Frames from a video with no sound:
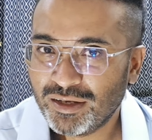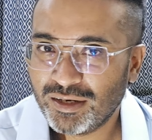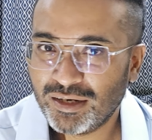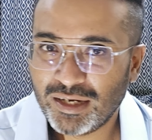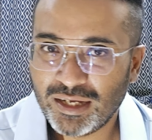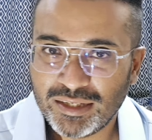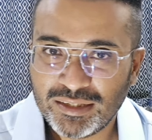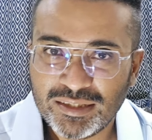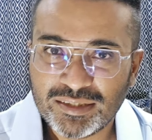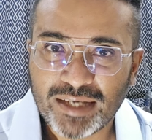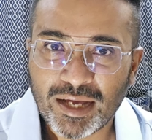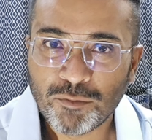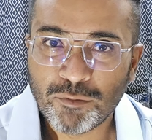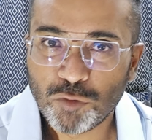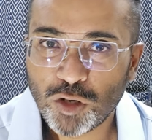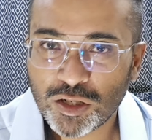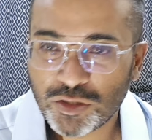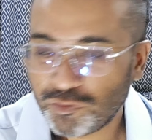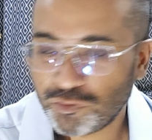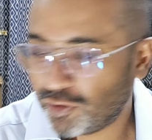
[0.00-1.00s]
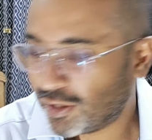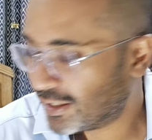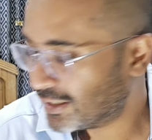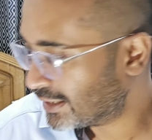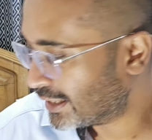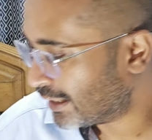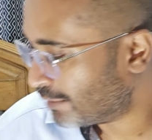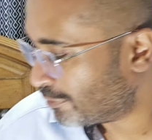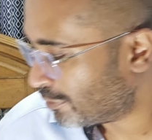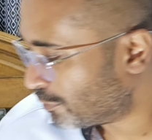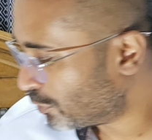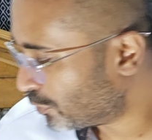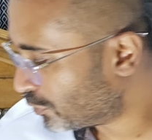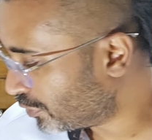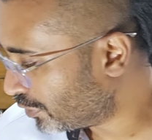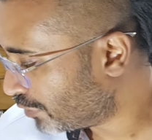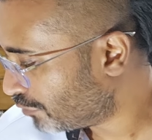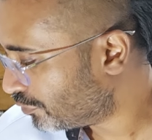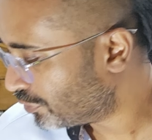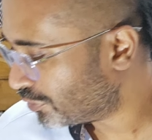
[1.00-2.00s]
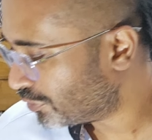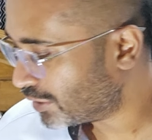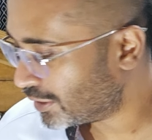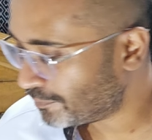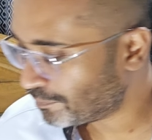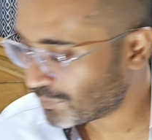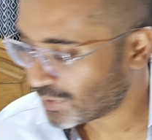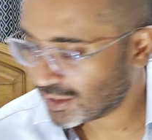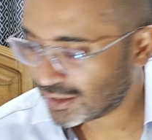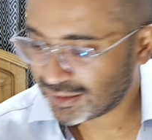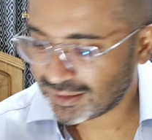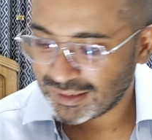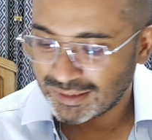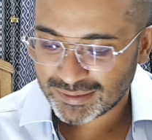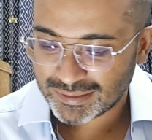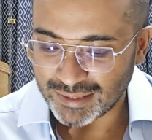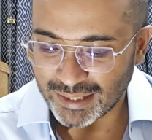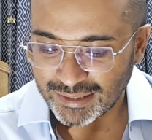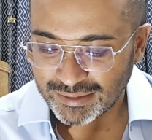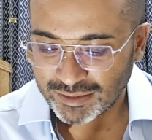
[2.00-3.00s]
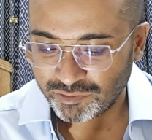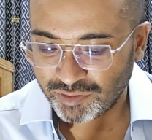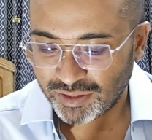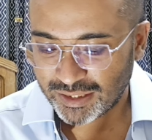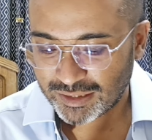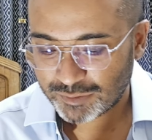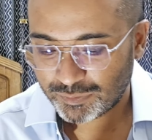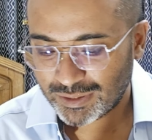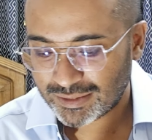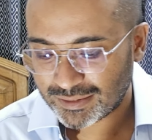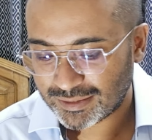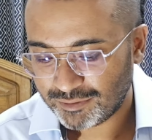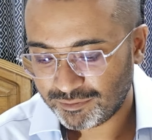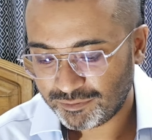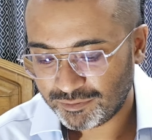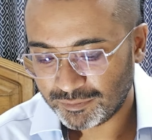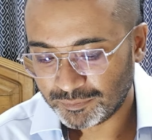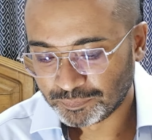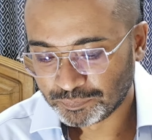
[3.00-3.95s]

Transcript: like this Amouage fragrance that I'm about to review today. These lines are very expensive.